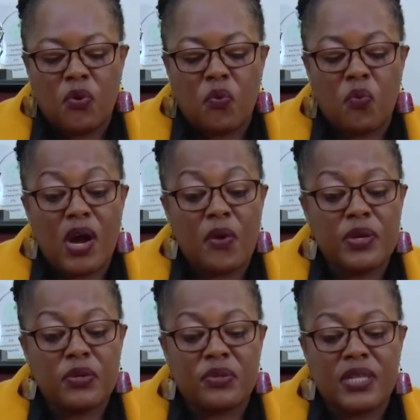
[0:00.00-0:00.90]
While we
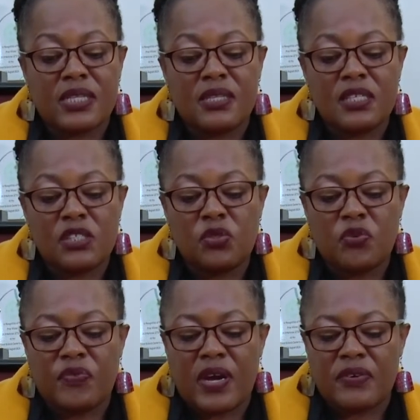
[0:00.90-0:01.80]
know that this new
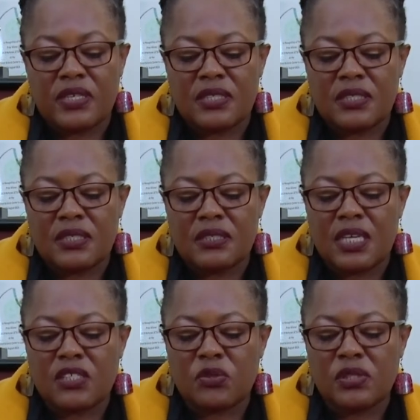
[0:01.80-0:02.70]
variant
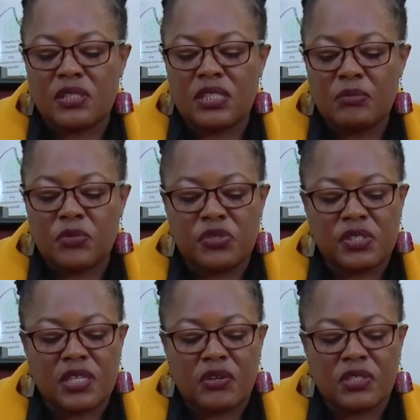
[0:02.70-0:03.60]
does not seem to
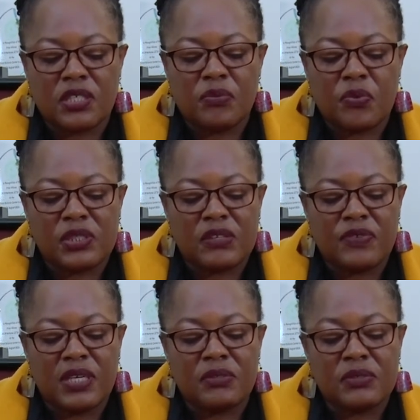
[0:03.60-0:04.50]
result in more
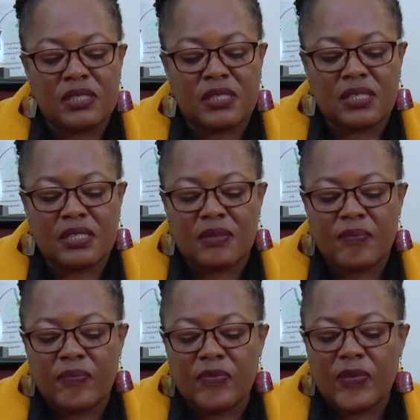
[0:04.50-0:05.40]
severe illnesses,
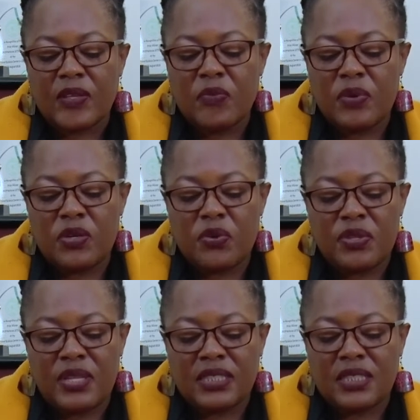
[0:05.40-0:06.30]
we know
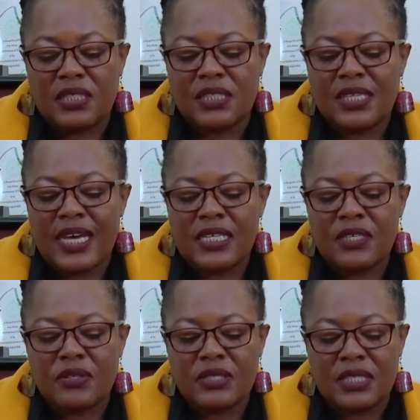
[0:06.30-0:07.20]
that it is highly
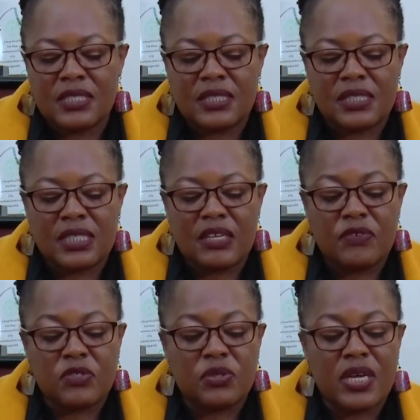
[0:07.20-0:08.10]
contagious
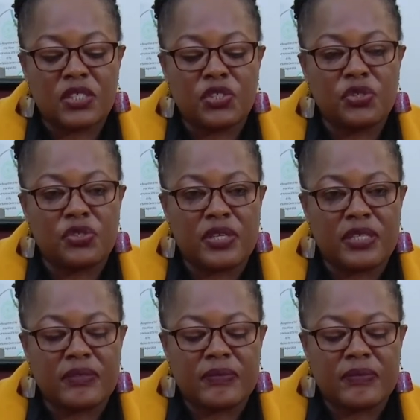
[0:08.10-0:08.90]
even to young children.